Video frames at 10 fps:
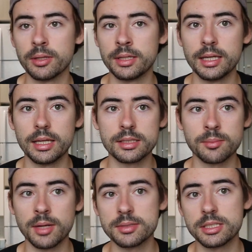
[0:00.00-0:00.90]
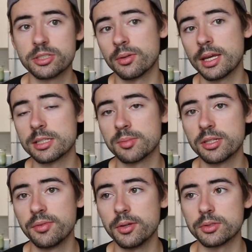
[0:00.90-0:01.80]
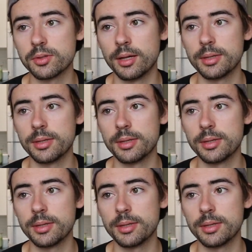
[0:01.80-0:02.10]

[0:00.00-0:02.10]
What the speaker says: And sometimes they just don't get as much views, right?